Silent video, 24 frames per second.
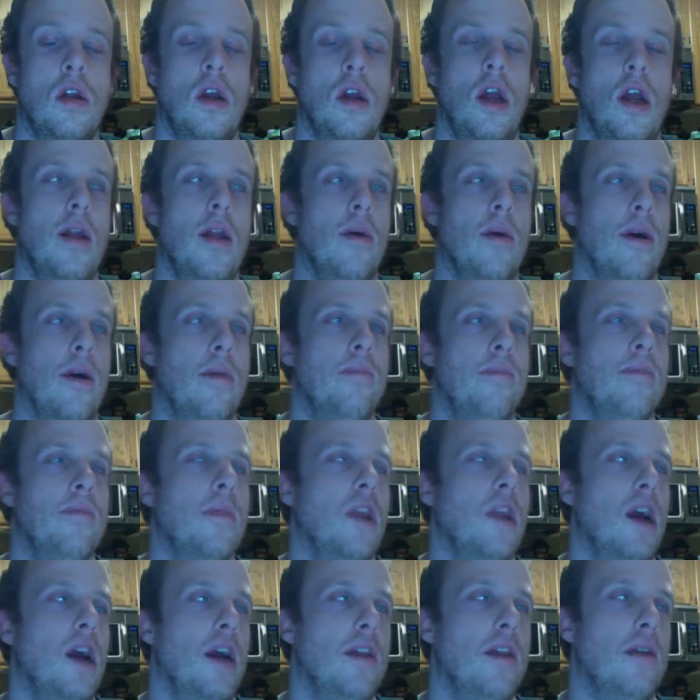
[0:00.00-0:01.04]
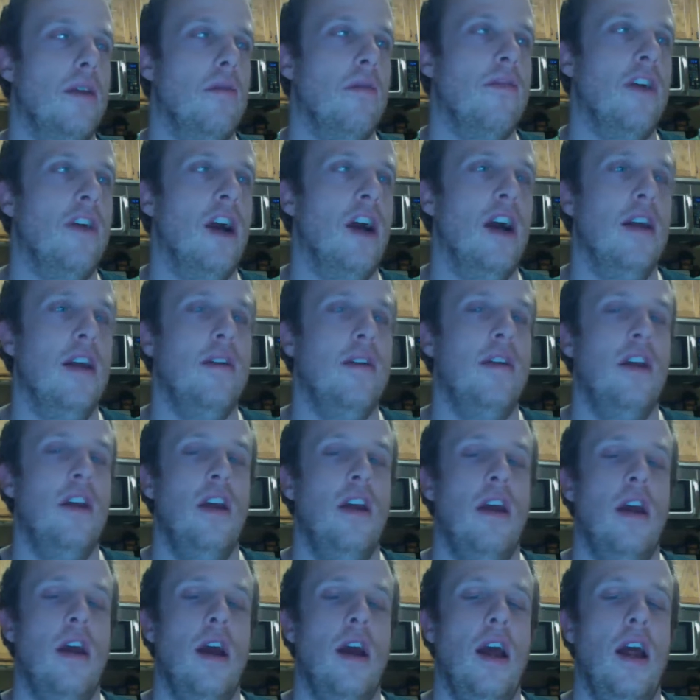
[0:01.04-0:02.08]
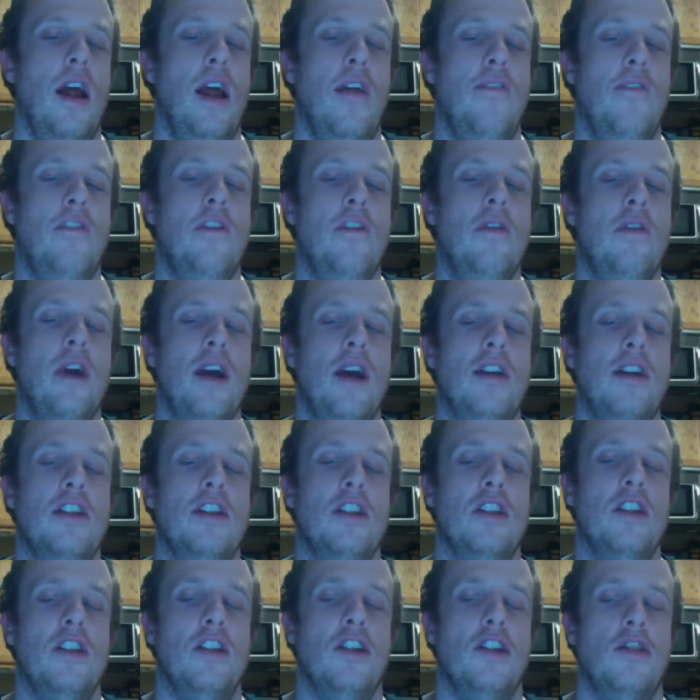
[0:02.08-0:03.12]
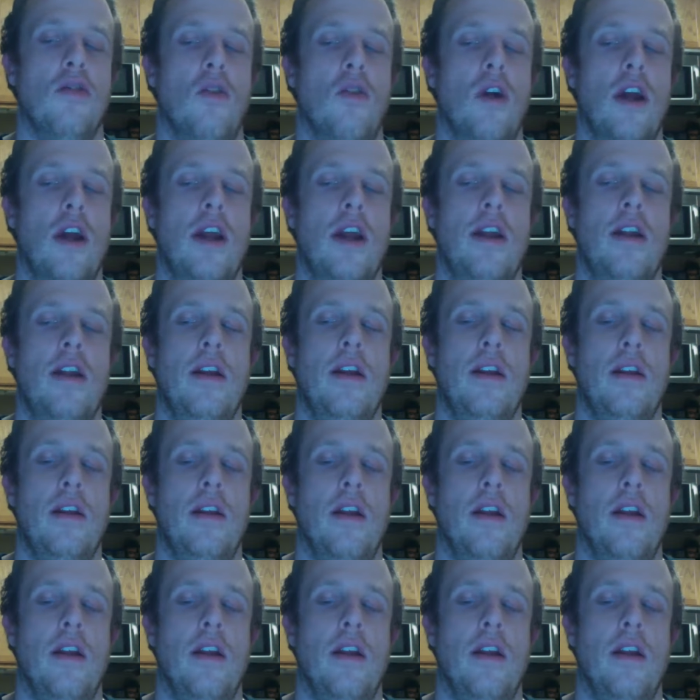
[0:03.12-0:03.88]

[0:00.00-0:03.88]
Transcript: Anyway, I think we're fine. If you guys enjoyed